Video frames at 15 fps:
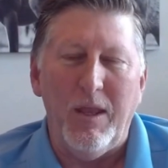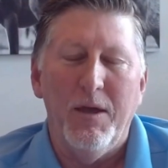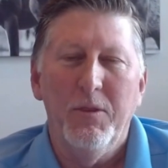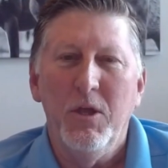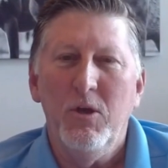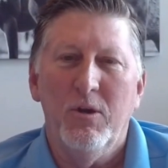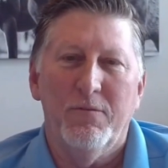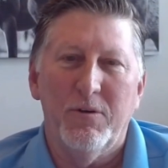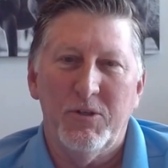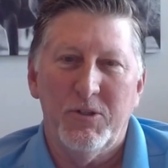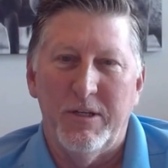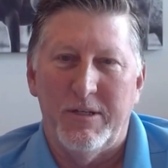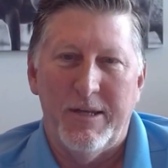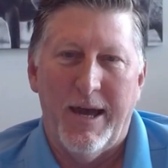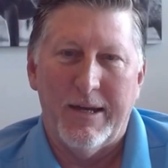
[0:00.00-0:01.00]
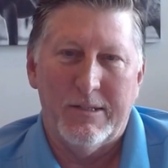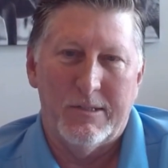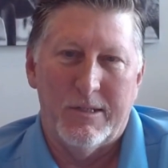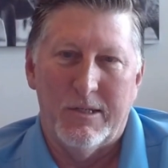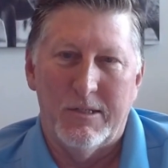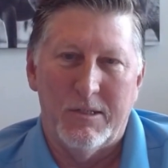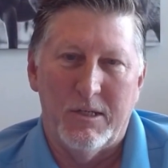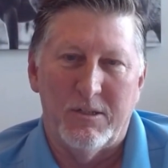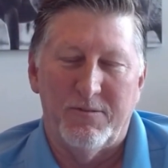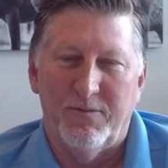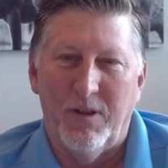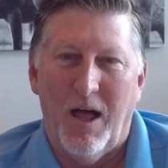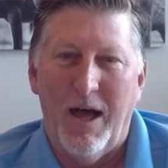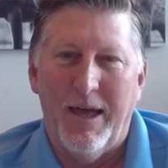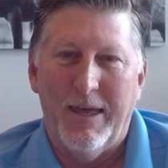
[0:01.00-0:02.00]
the University of Texas is
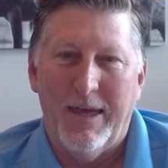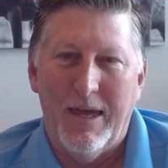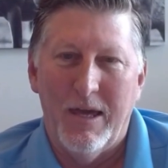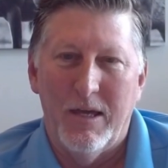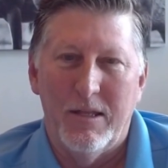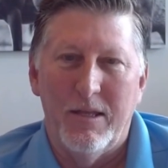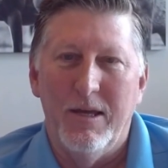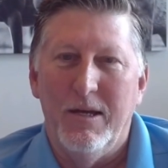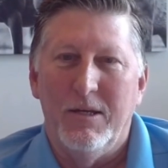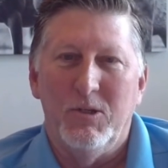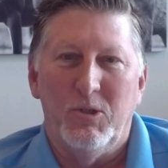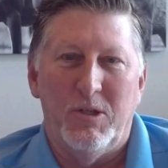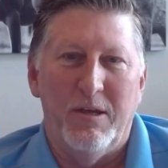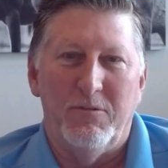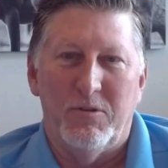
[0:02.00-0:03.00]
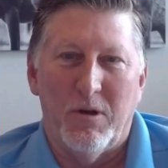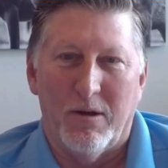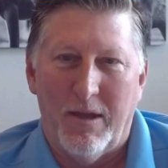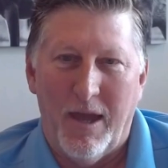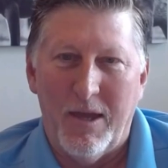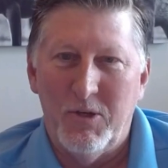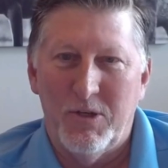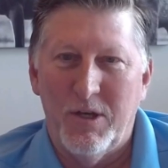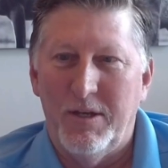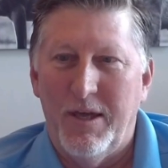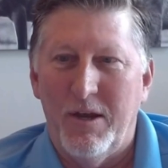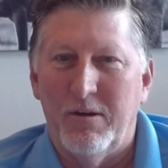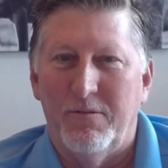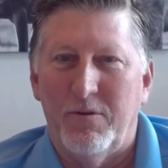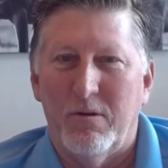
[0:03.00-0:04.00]
flying in Steve Sarkisian
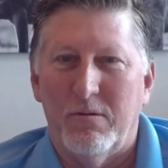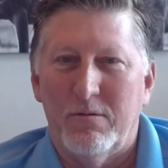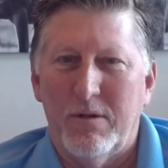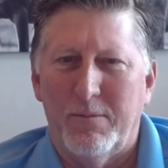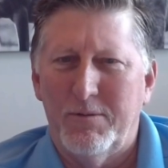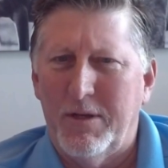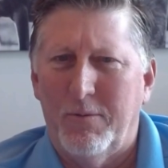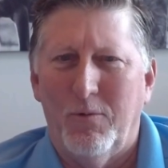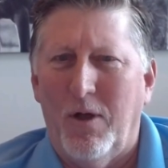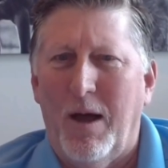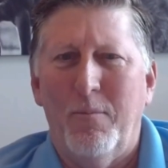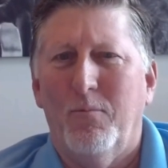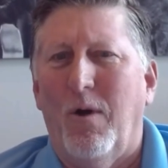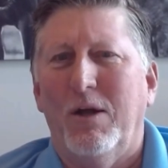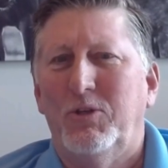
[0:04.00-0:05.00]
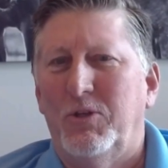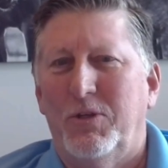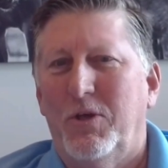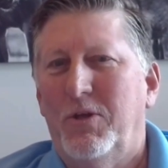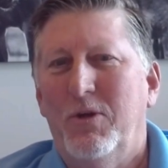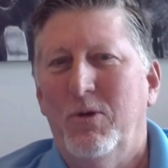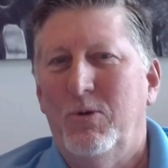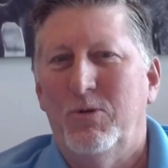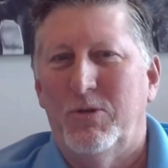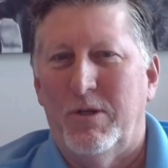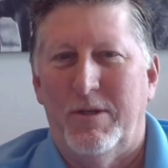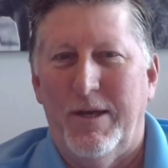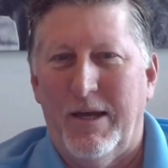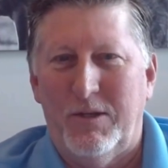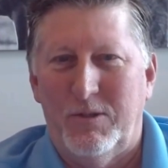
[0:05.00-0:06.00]
interview." And I'm saying, well, I'm watching the news
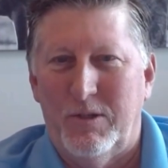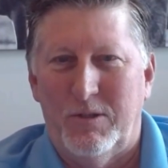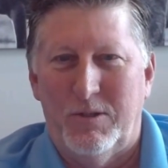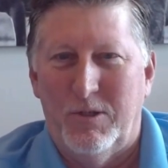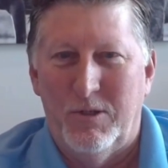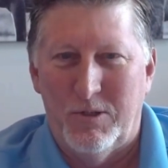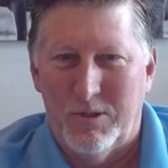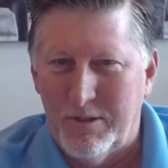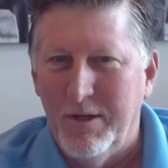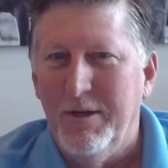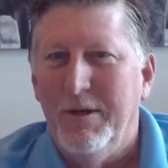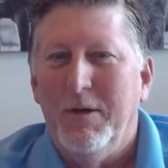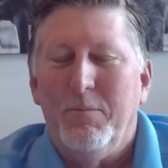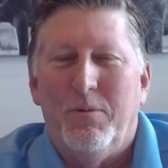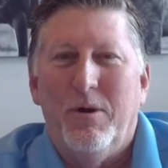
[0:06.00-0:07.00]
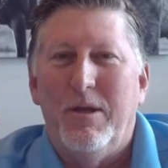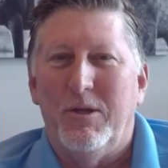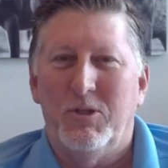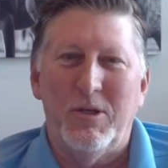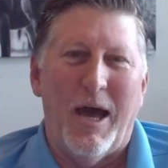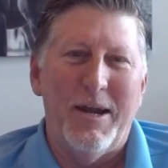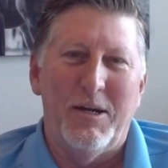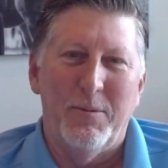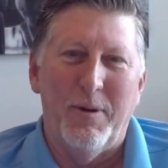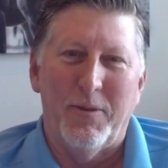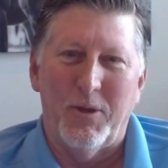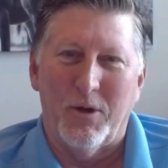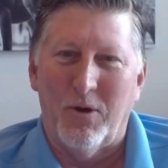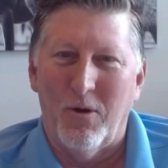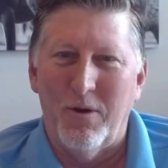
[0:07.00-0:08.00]
and Texas is pretty excited about
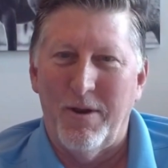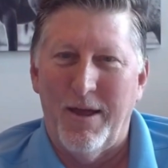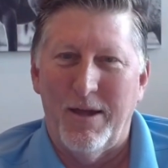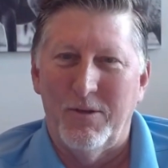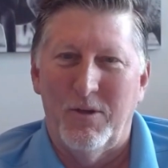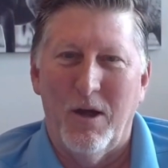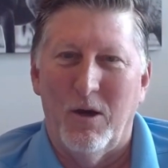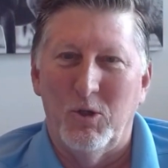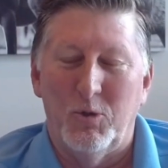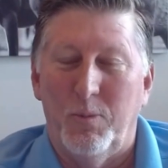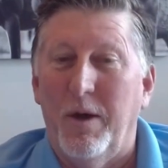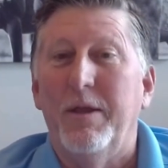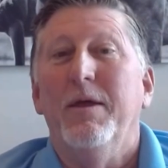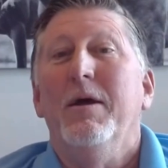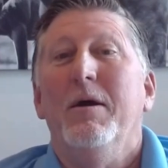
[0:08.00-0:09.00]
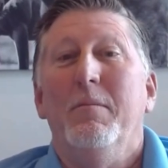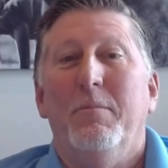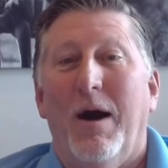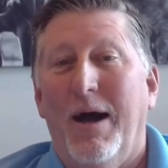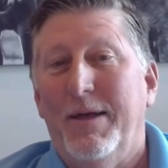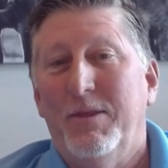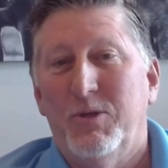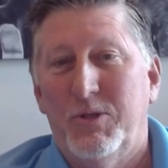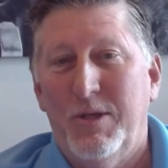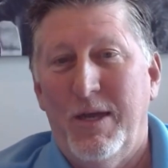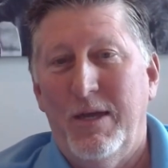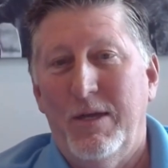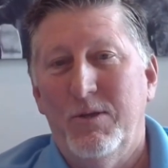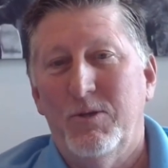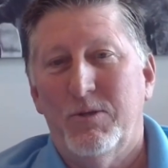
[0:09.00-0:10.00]
their current head coach. But behind the
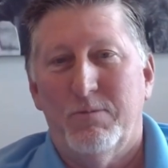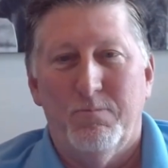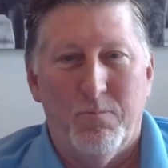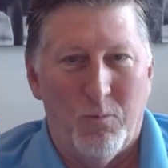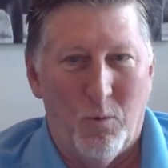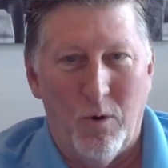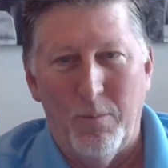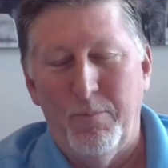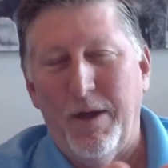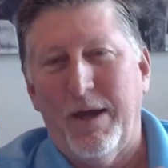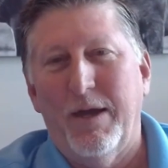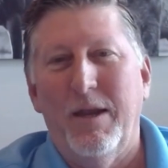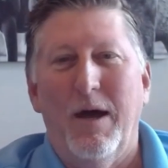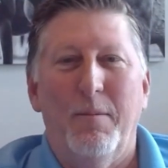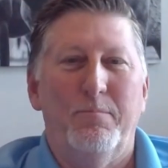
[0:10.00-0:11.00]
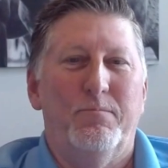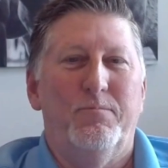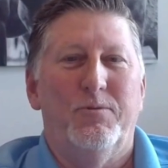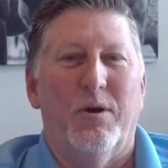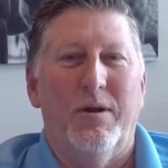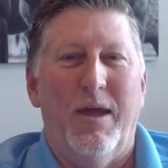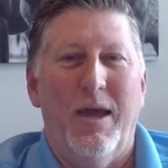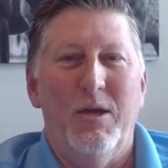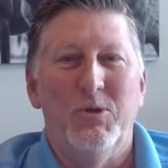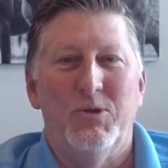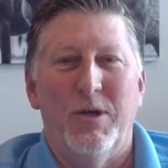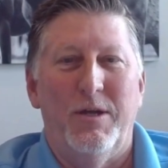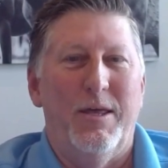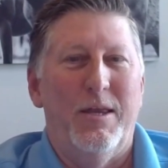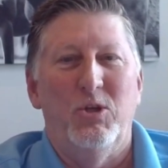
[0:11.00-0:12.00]
scenes, we're picking up
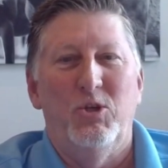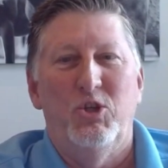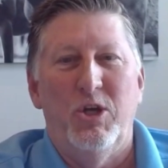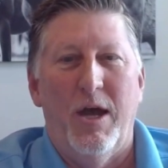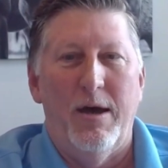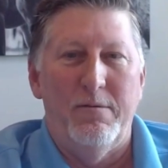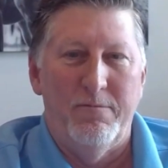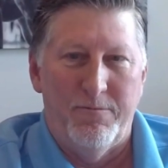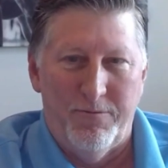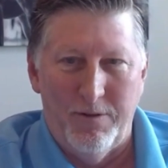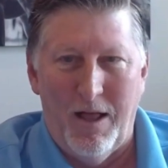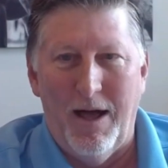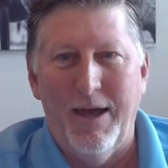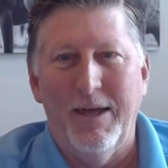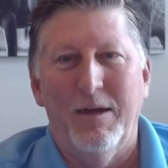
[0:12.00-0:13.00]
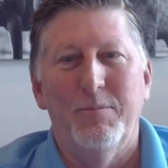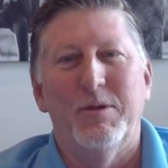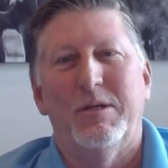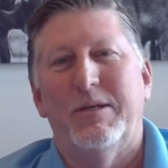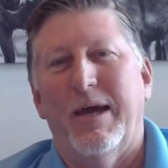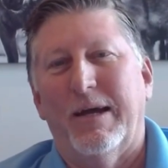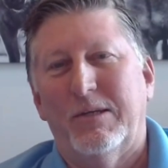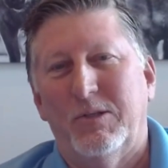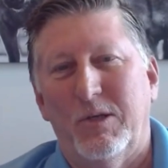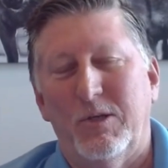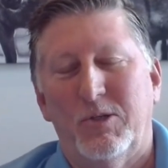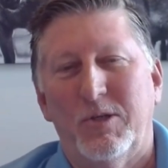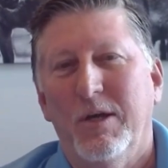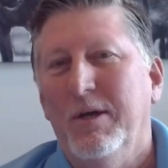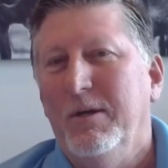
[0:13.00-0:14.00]
Sarkisian in a jet, flying into
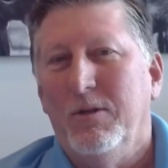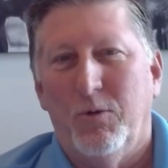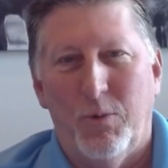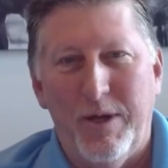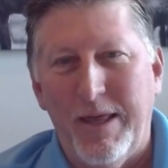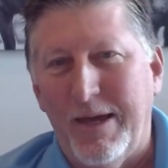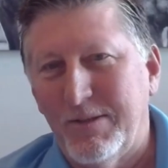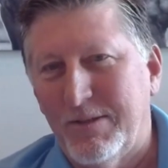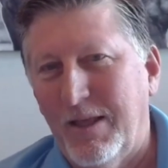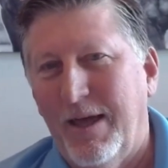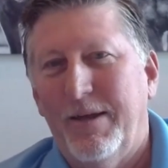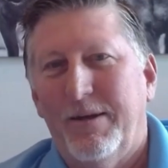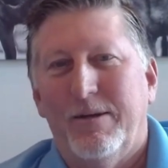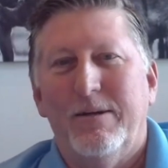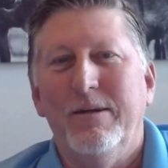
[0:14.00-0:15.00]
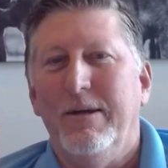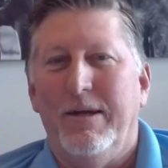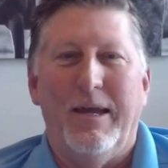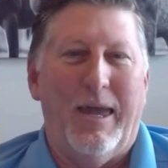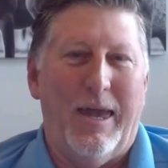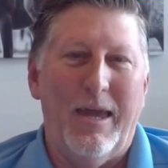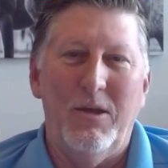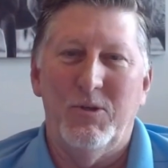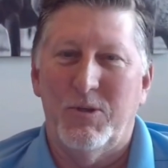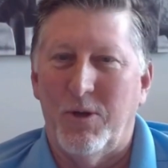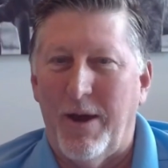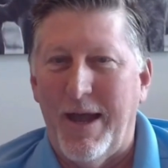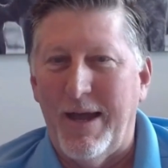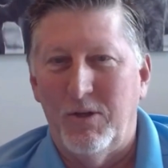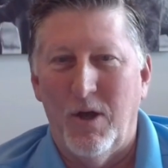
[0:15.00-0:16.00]
Texas. 3 days later, he's their
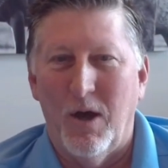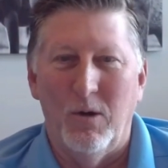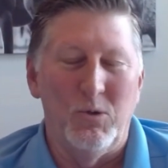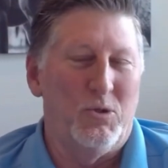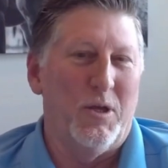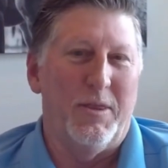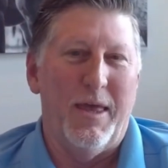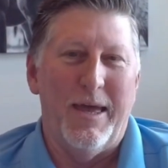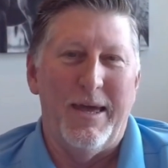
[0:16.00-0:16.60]
head coach that they